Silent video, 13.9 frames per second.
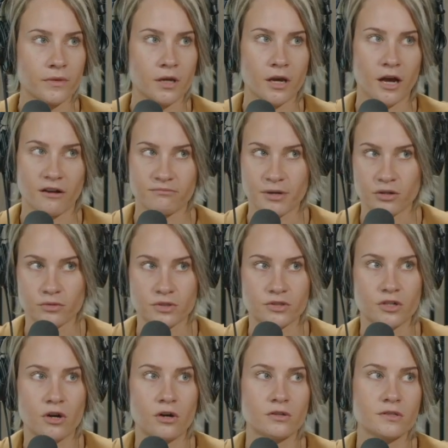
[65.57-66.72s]
have better
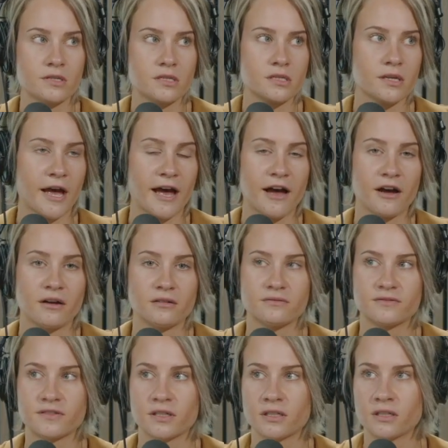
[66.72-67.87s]
results,
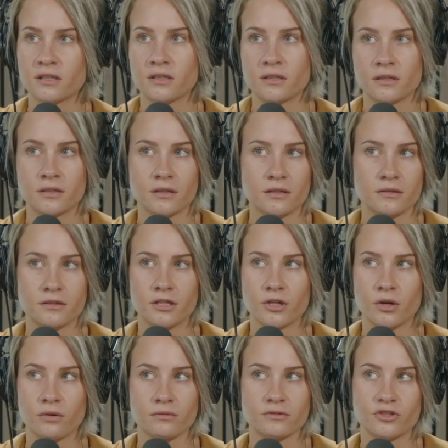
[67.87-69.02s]

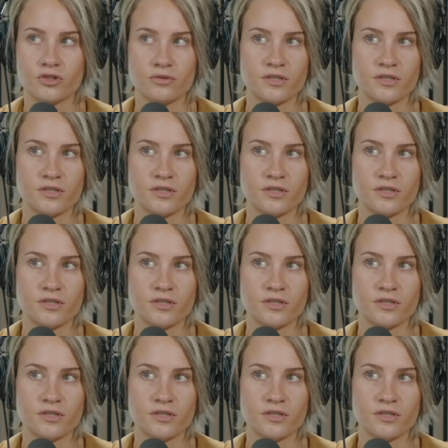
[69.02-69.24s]
do